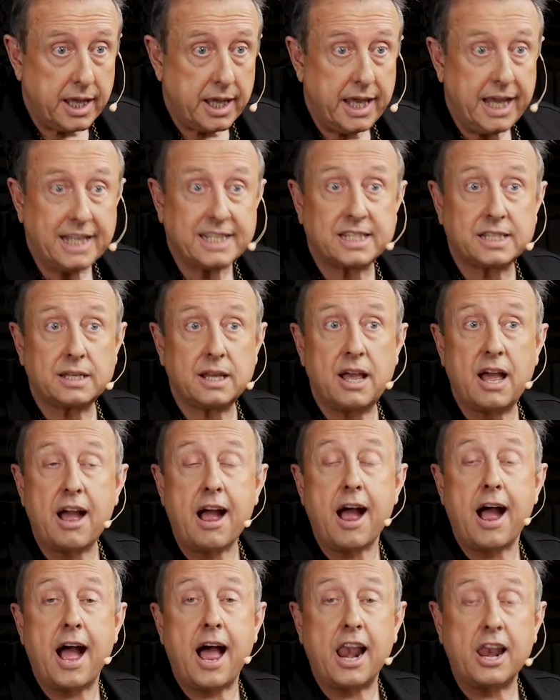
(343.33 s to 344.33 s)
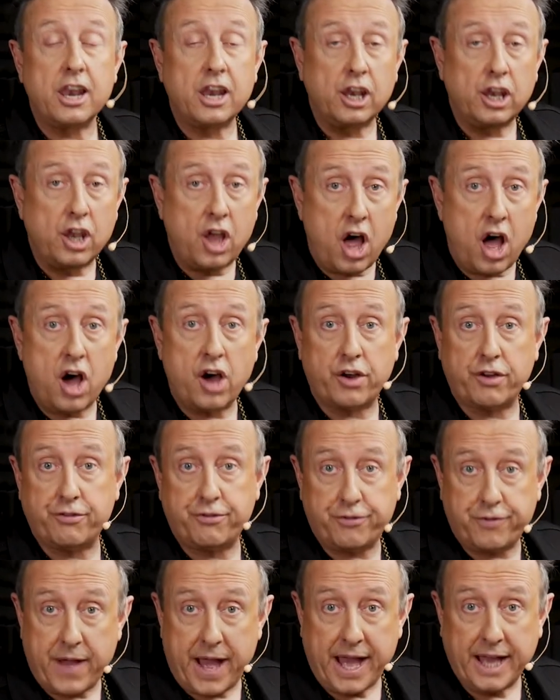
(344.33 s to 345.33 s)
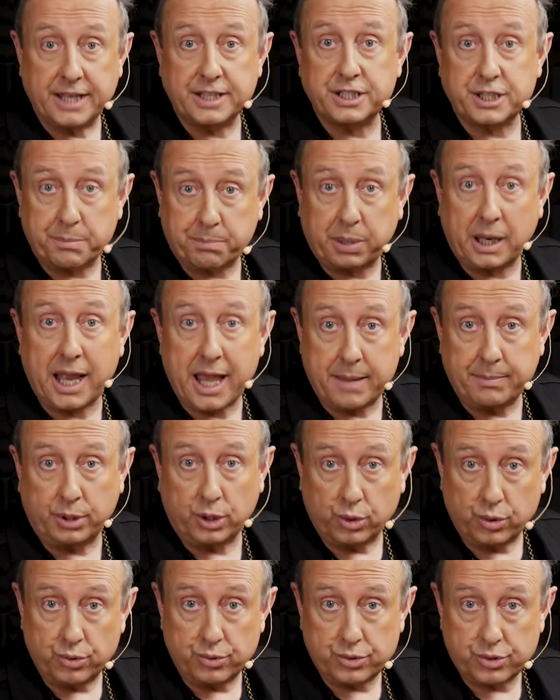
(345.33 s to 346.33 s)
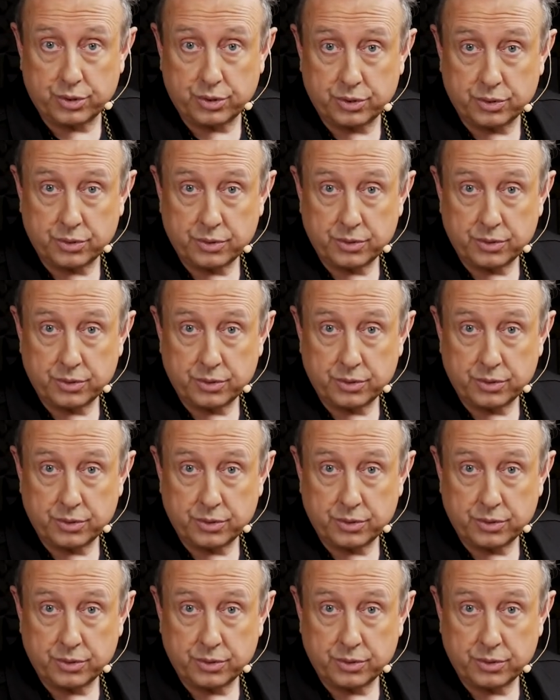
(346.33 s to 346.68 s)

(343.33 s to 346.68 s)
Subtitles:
It's a lot of fun to play blues.